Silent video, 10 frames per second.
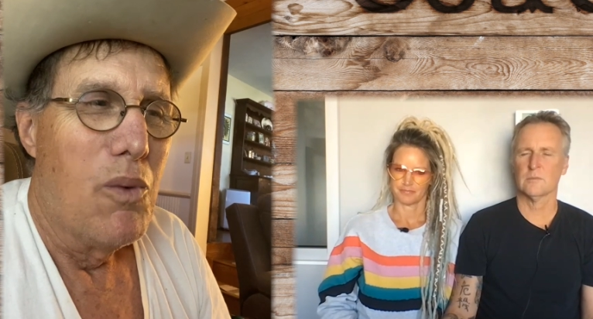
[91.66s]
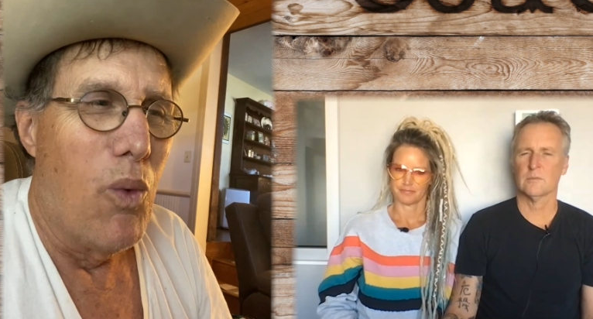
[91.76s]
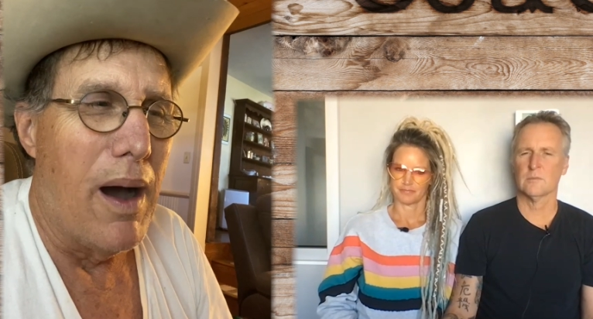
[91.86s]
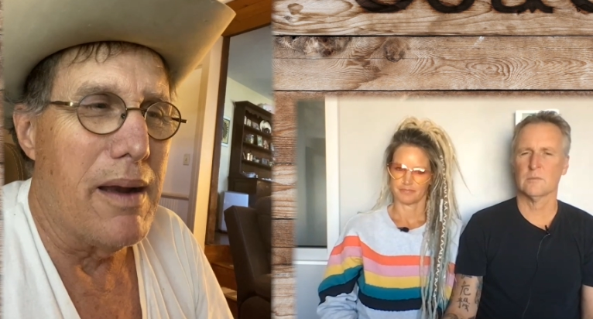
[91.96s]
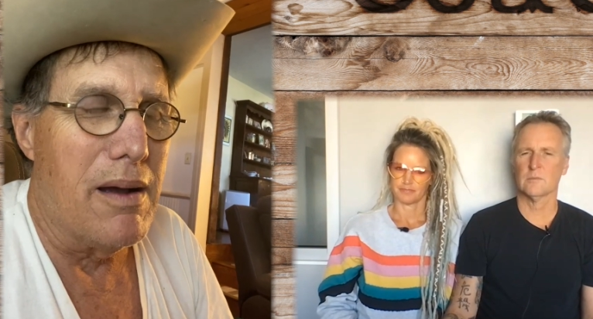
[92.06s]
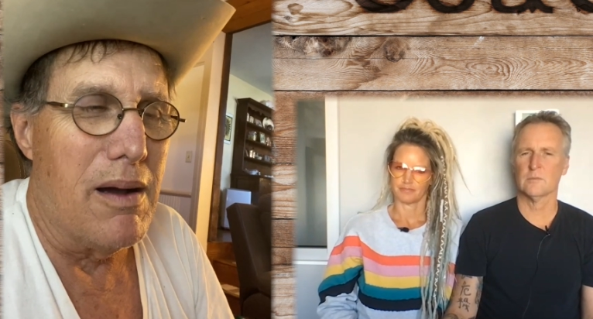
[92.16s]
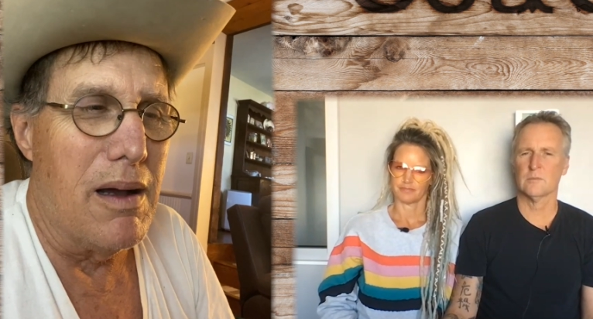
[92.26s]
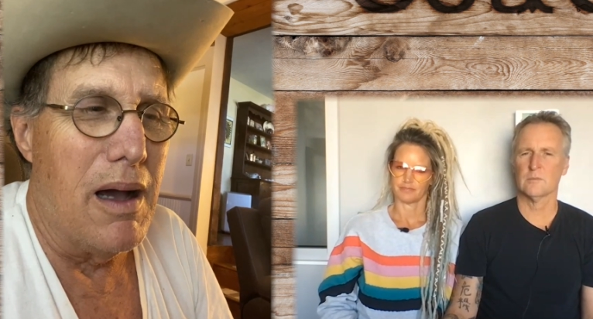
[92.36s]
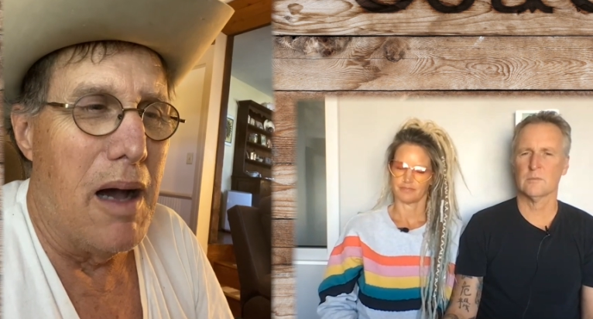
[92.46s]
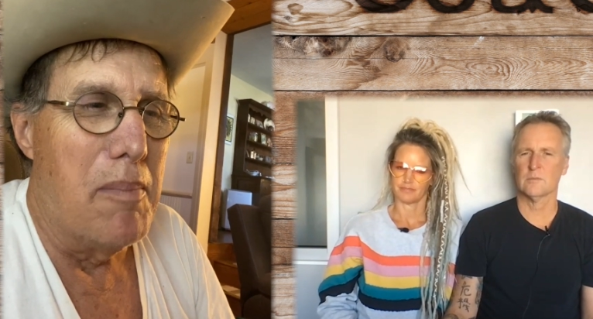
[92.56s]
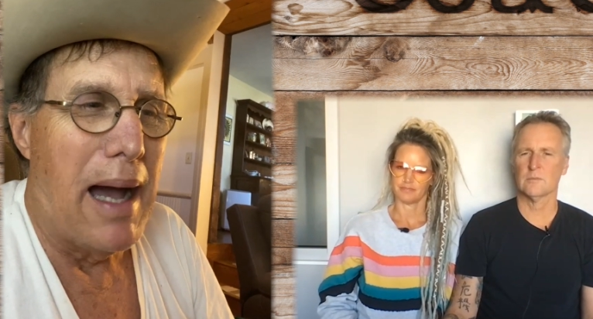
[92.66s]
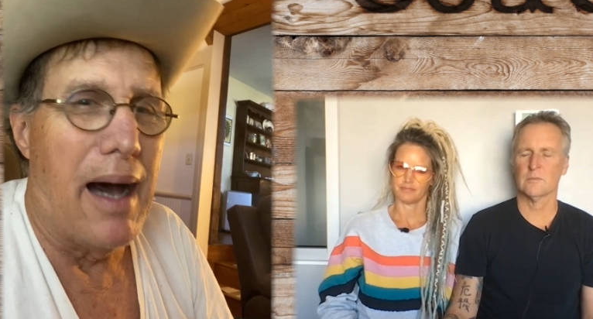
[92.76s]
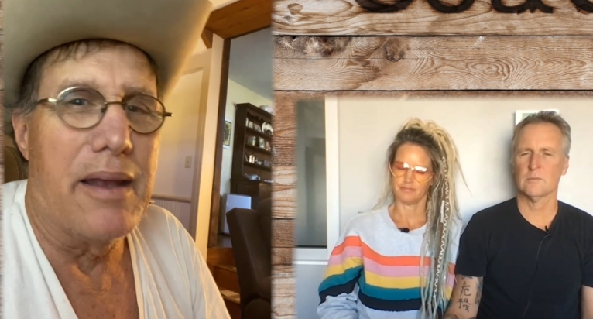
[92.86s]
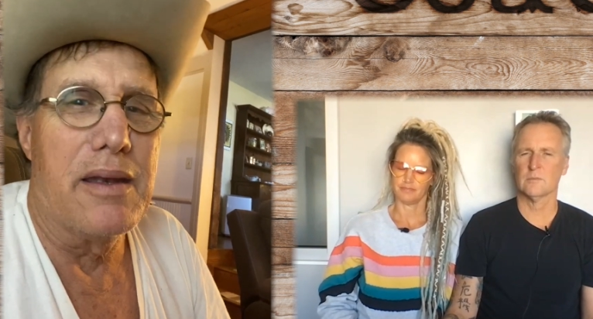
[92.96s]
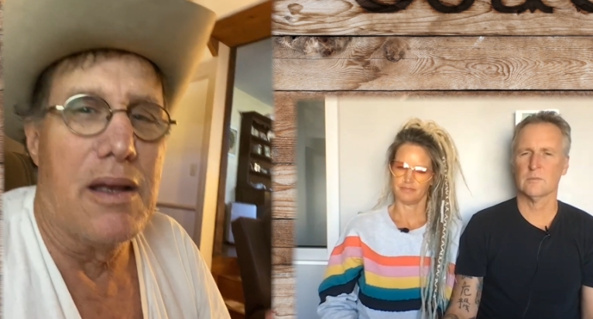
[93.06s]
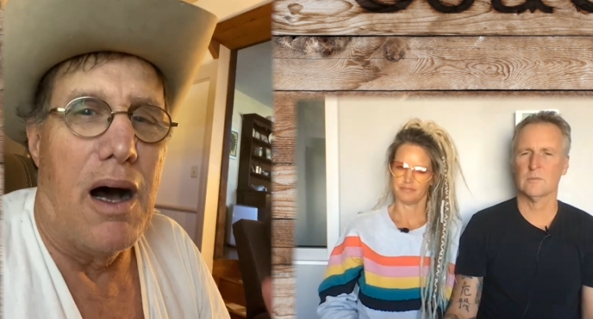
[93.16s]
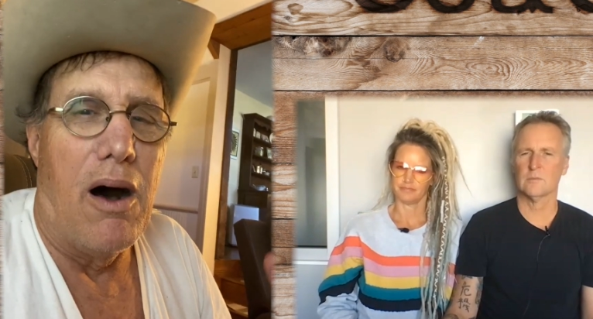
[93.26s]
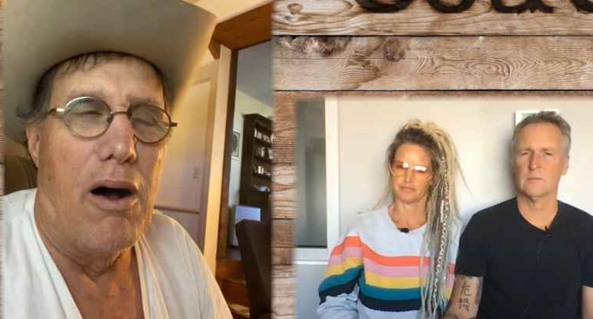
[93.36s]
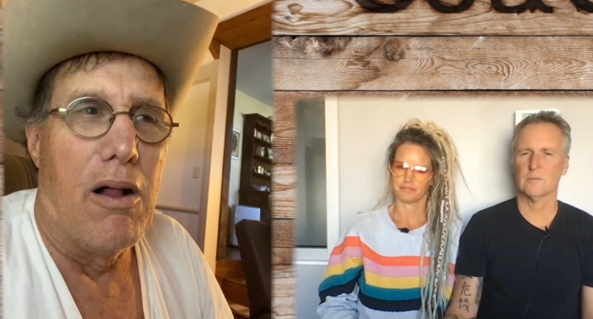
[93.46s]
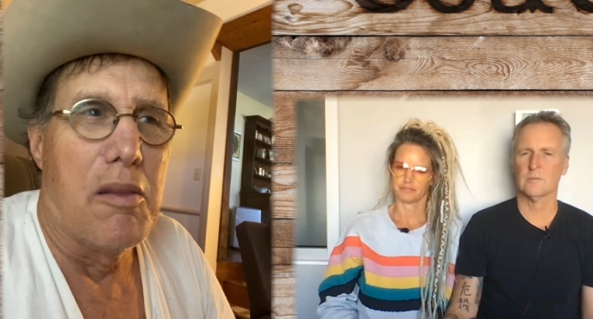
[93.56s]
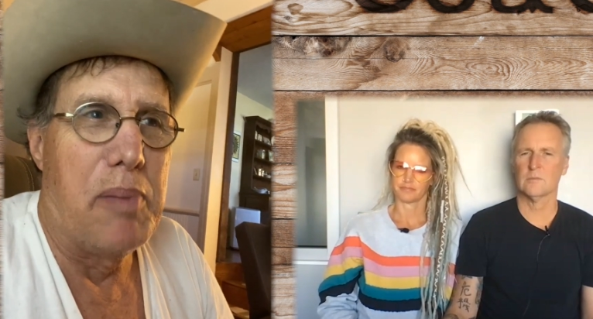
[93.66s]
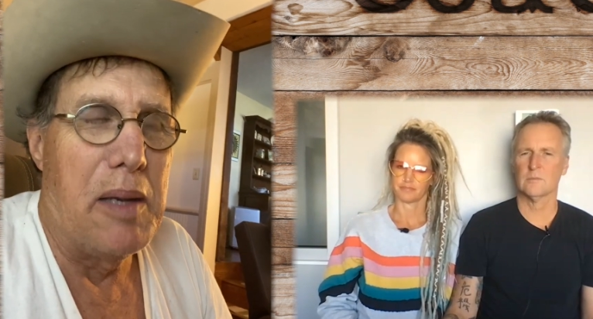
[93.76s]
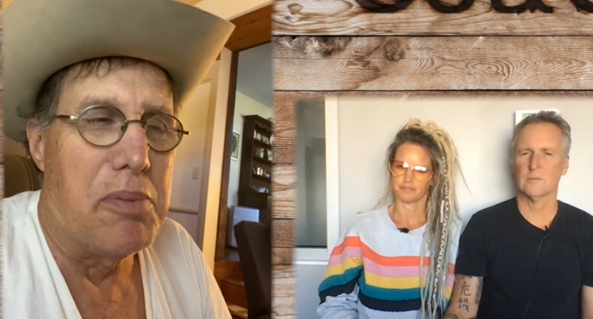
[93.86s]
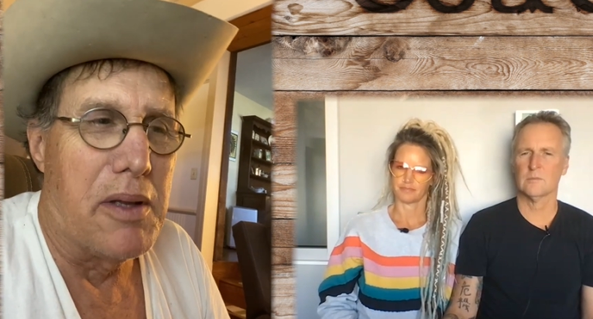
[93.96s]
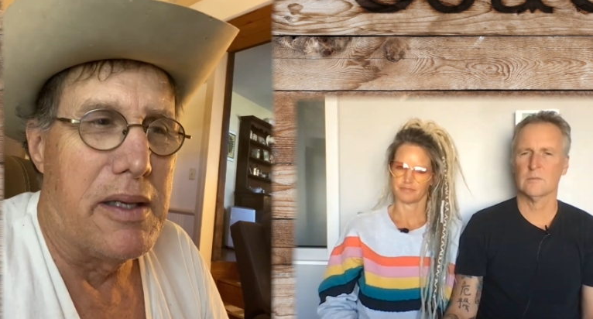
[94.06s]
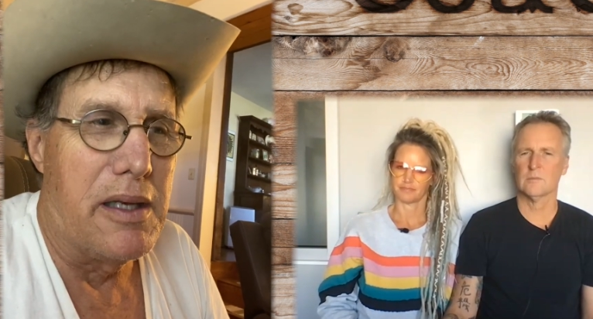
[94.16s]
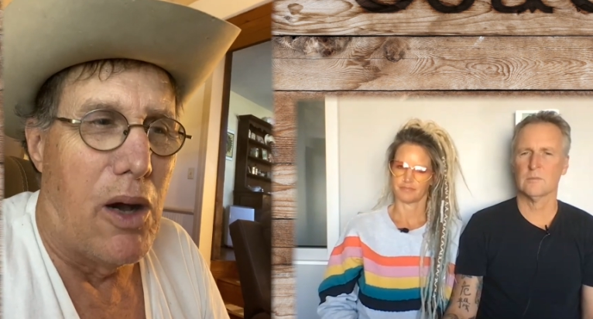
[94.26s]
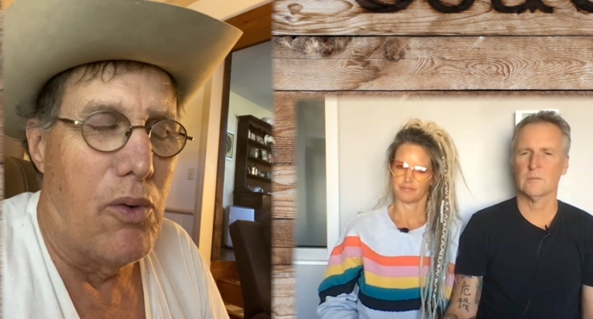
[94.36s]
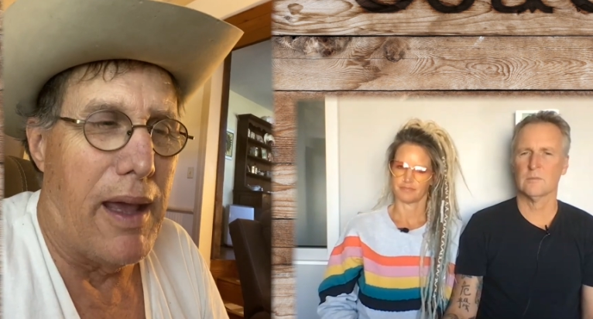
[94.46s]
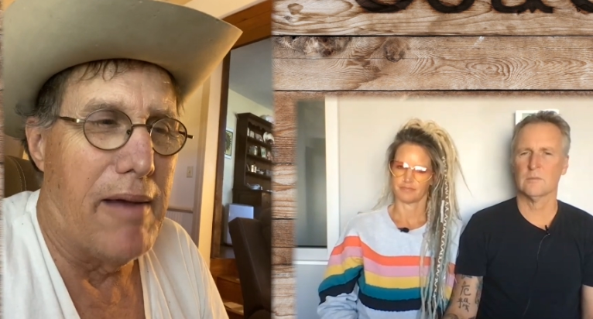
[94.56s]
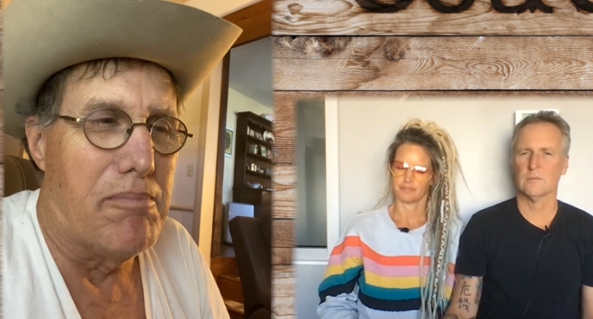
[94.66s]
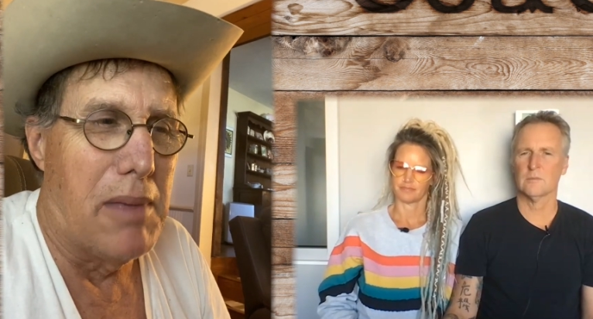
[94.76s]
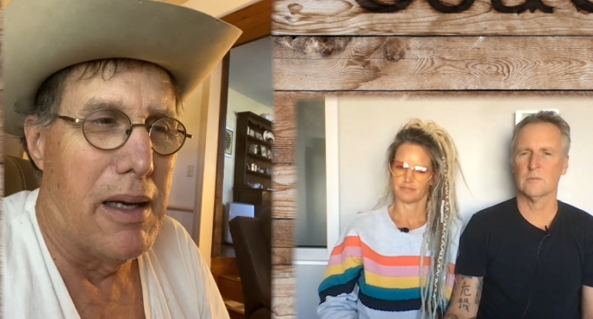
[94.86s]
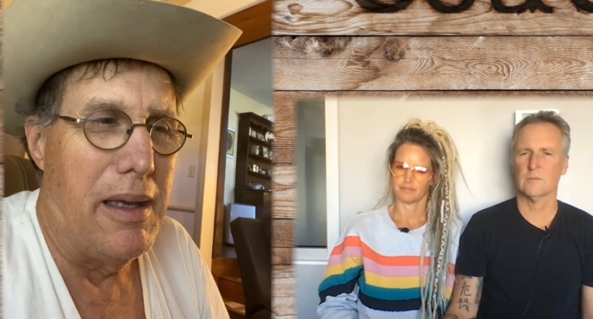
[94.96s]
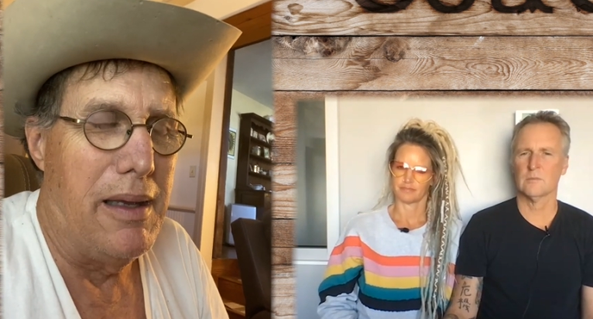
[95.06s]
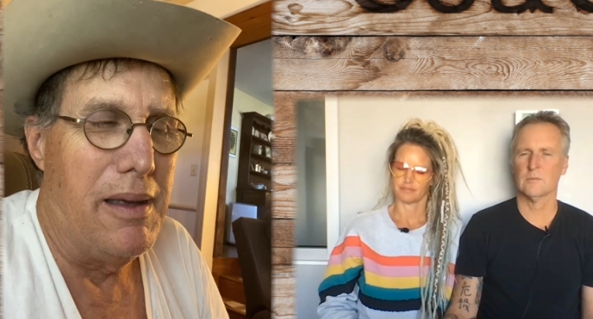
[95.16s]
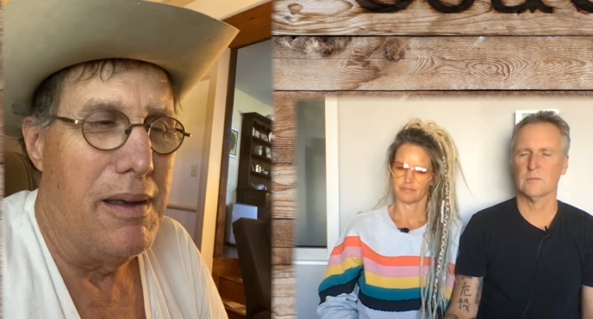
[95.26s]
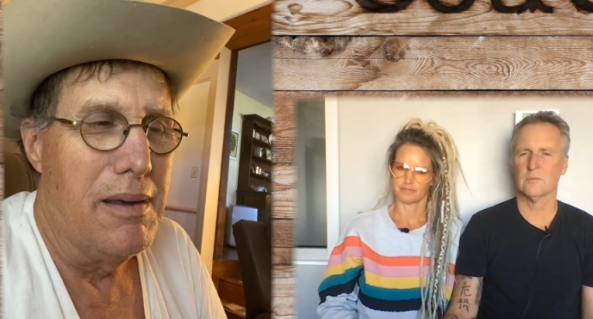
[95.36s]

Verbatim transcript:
Speaker 1: What mm-hmm. about all the people that don't have money